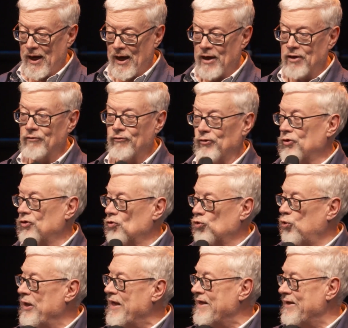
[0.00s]
And for
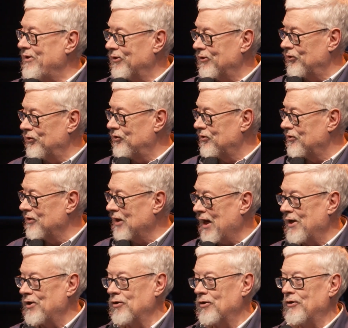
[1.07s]
3 years, I
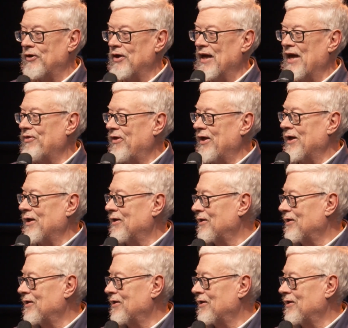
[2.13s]
heard nothing.